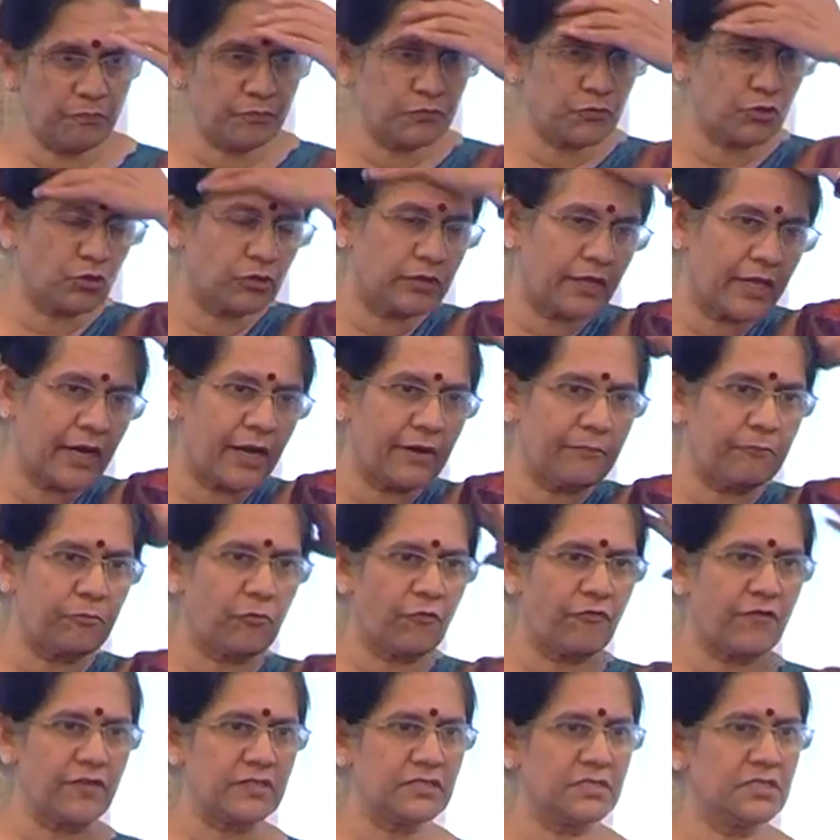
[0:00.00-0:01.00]
So there are
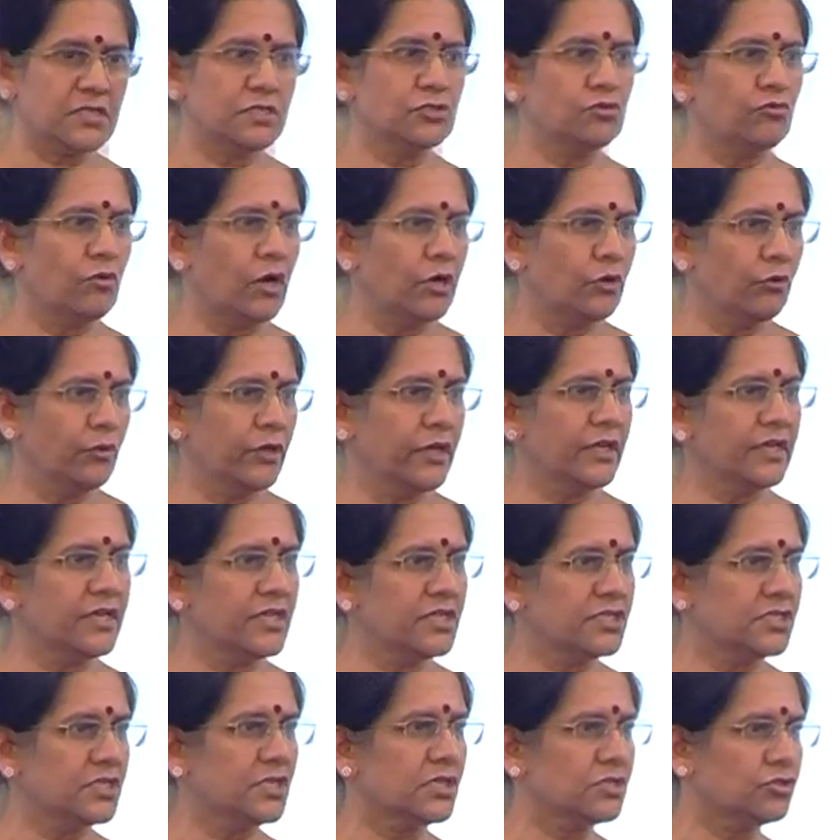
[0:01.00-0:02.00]
professors who are doing
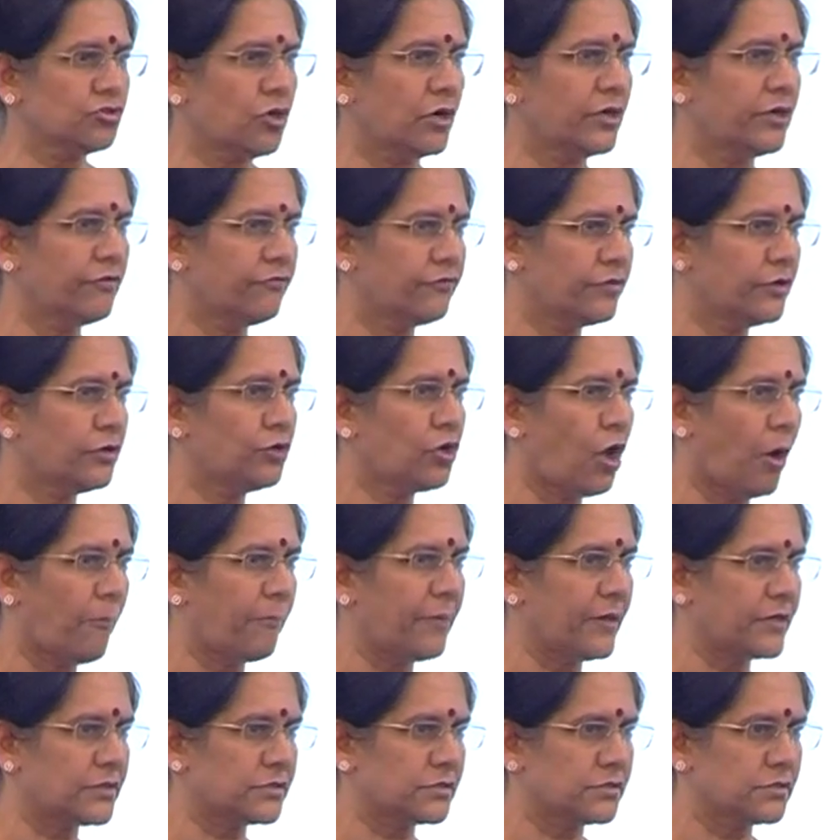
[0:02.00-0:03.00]
research on different
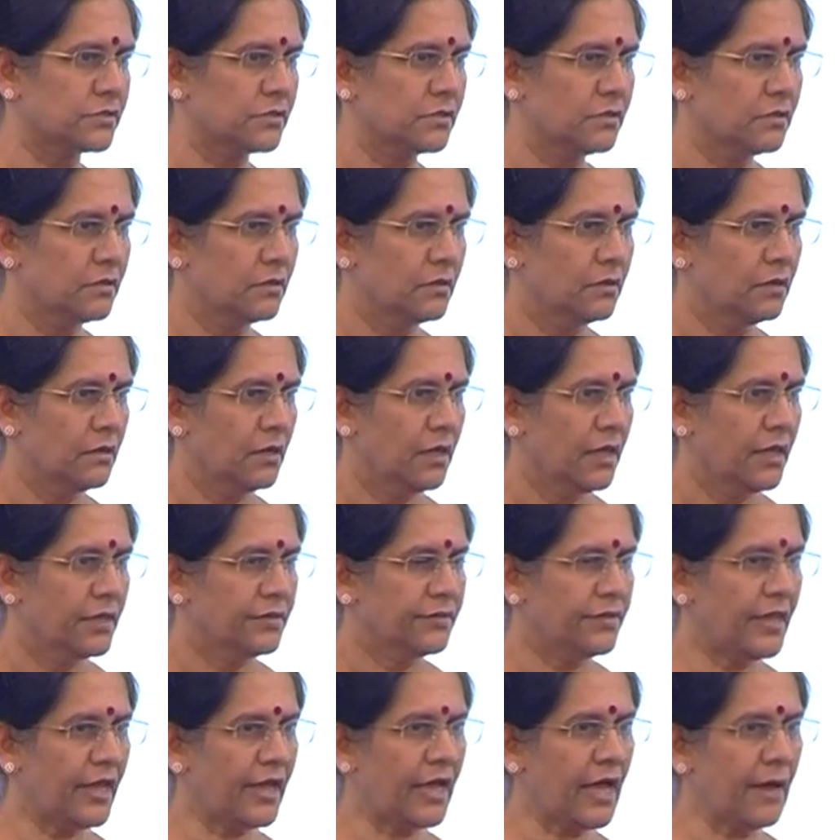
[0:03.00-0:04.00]
topics.
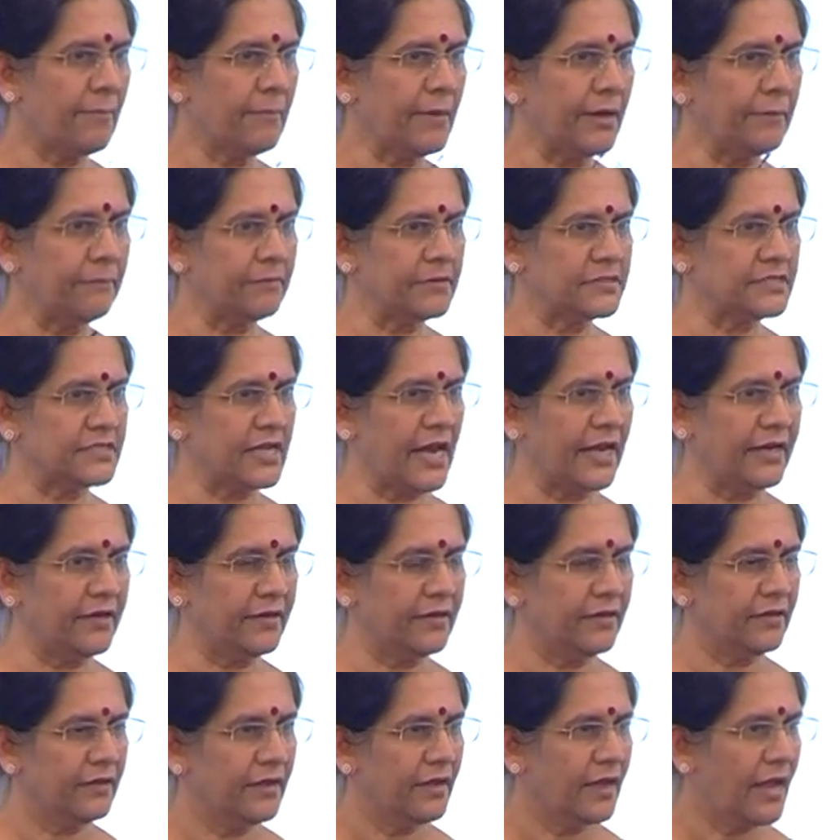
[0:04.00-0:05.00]
They come and
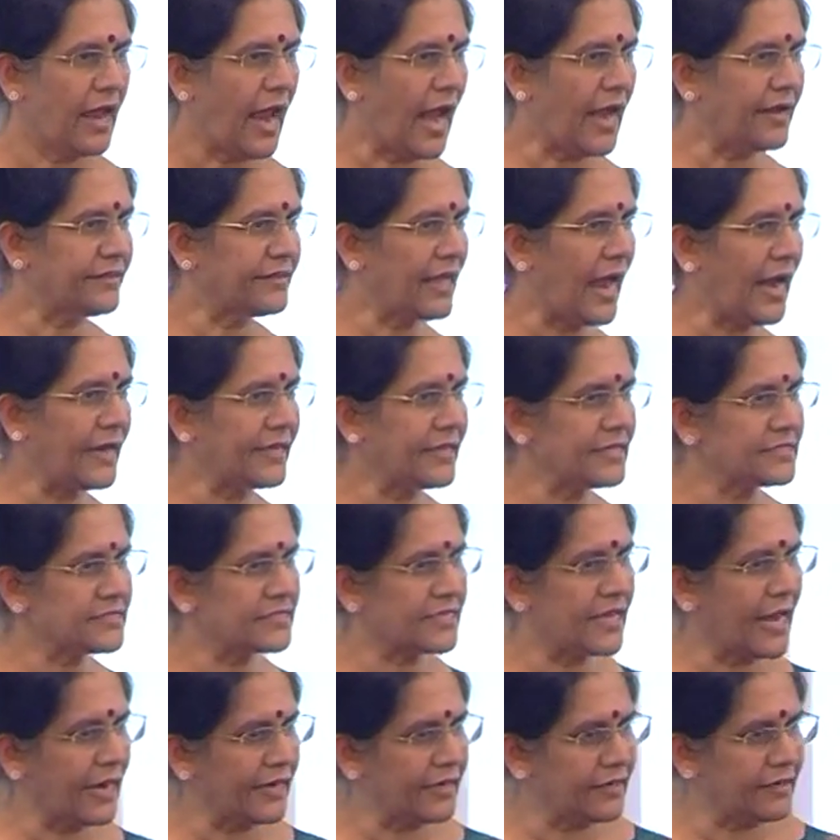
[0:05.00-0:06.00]
present, and that is
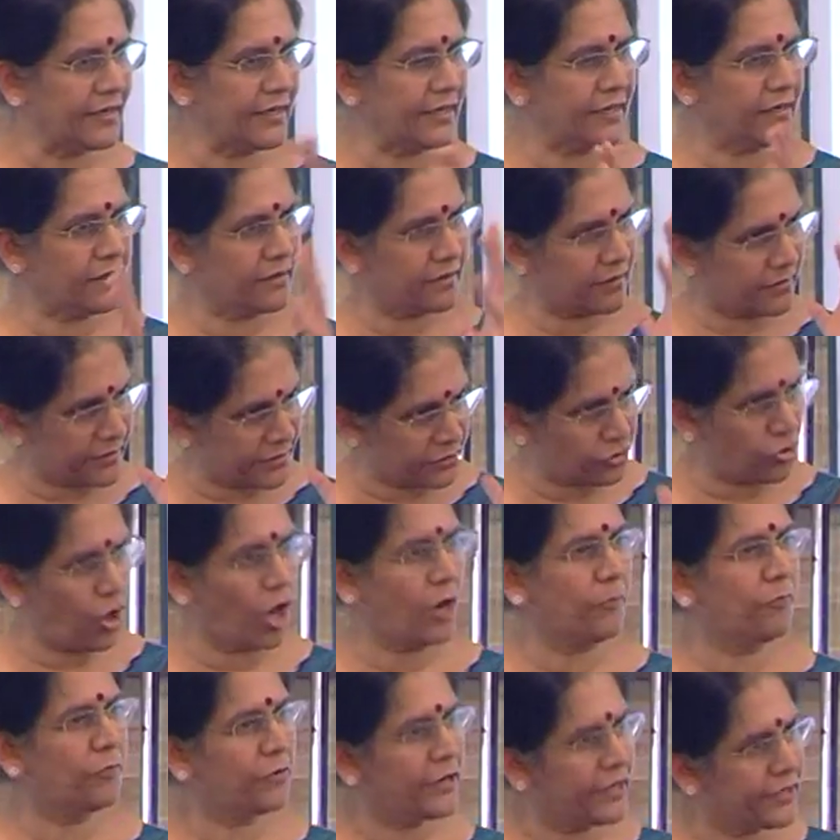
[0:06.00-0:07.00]
getting
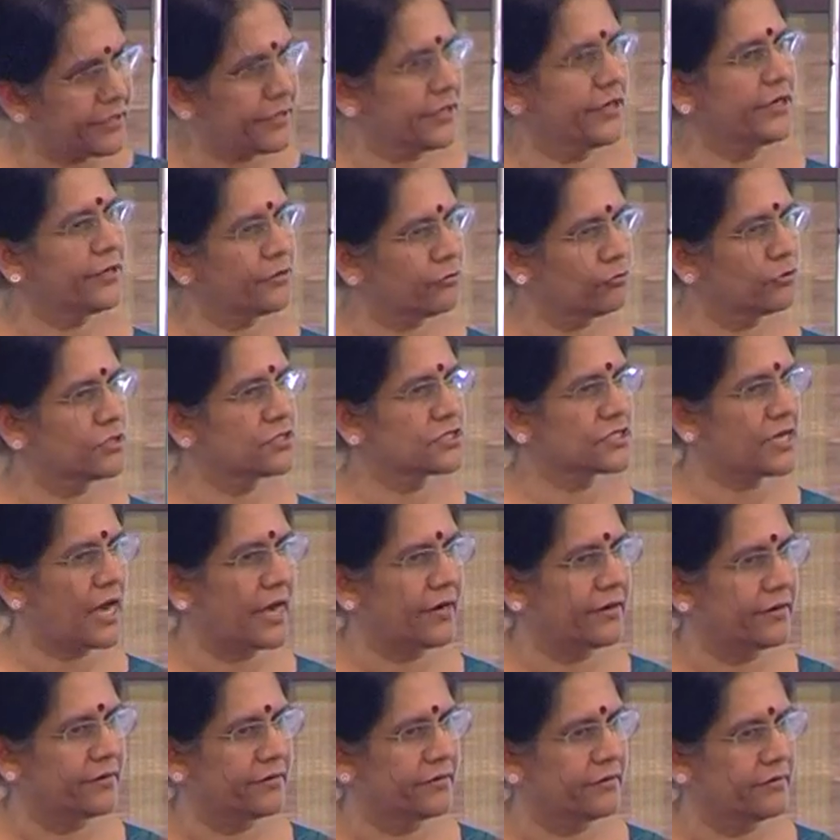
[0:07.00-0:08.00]
incorporated into the
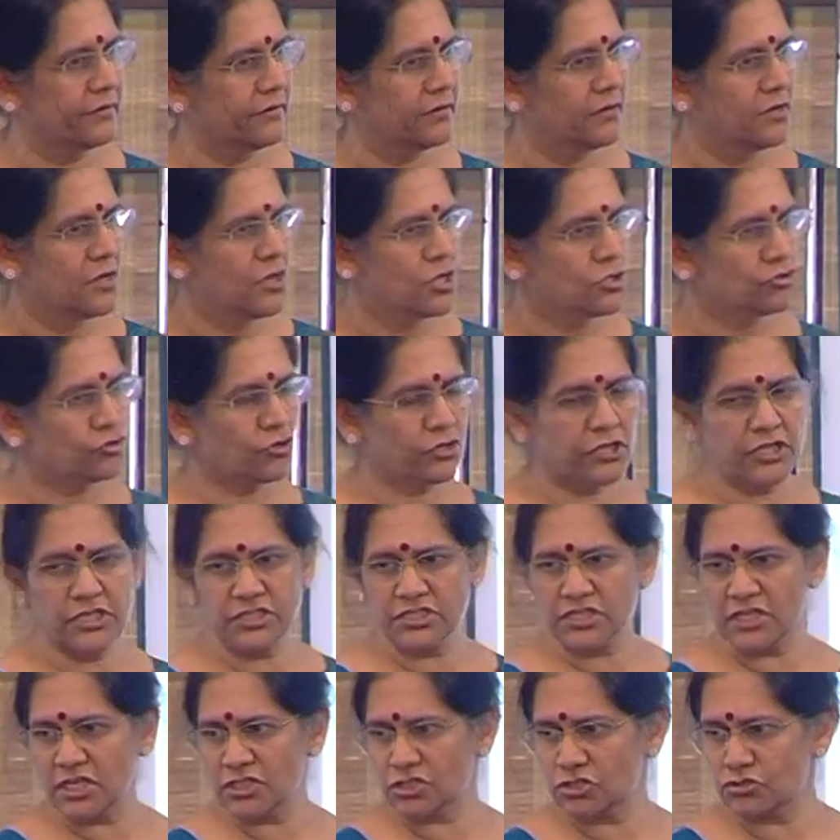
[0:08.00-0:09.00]
standard. So
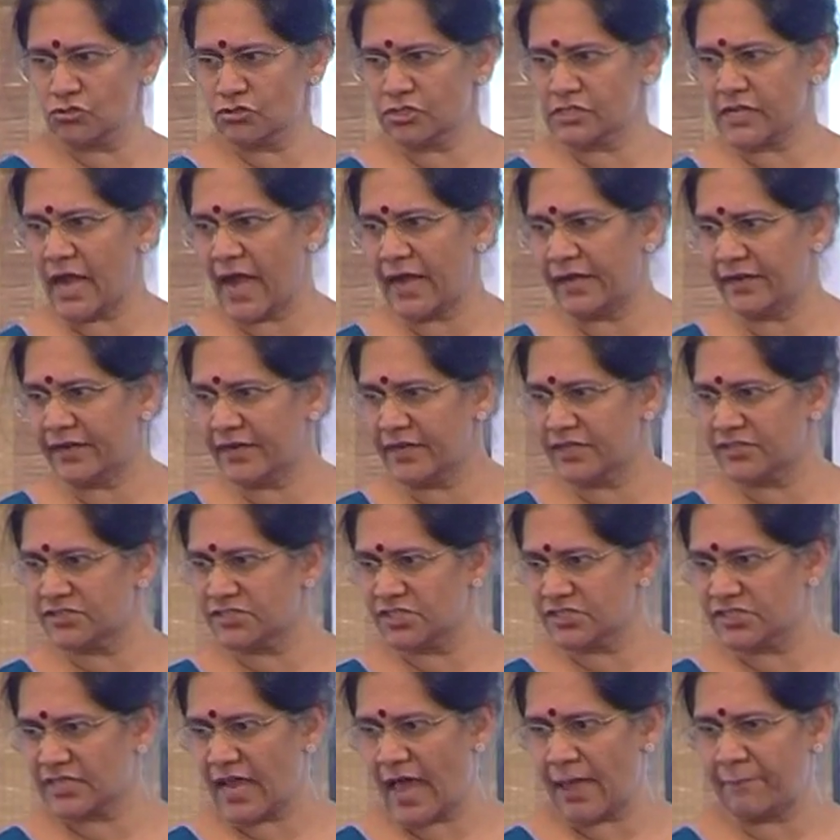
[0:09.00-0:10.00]
research to standard is
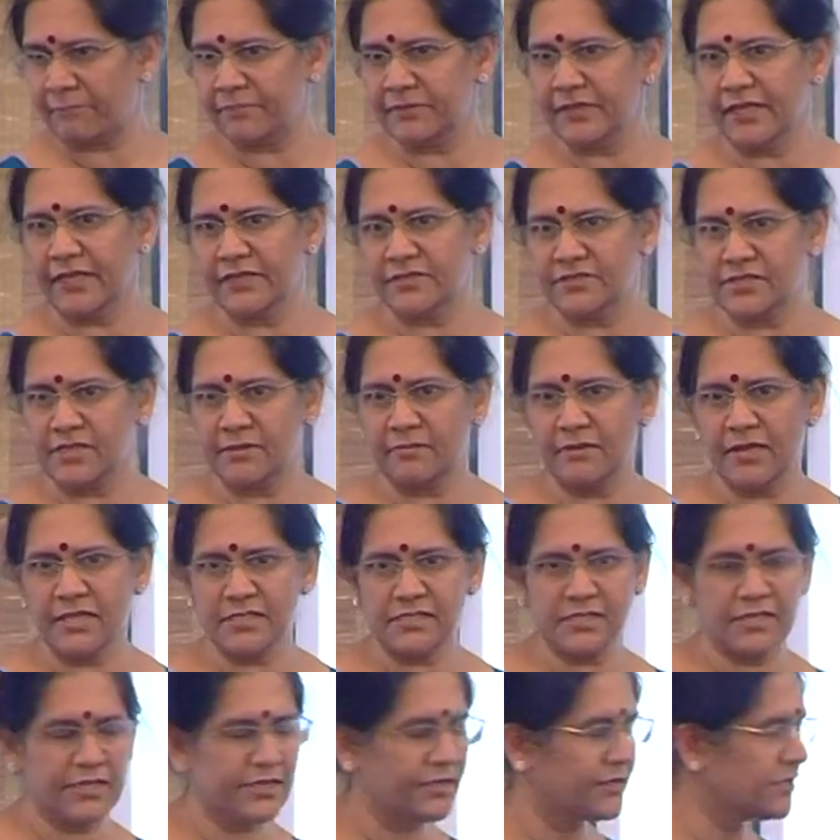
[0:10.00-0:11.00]
just happening
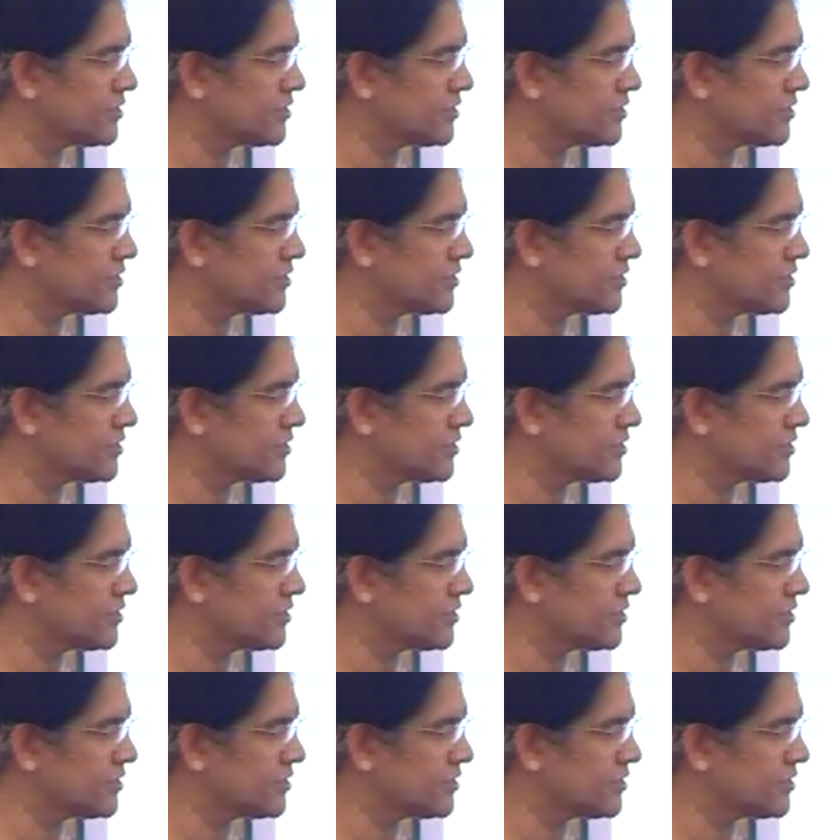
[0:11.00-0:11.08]
seamlessly.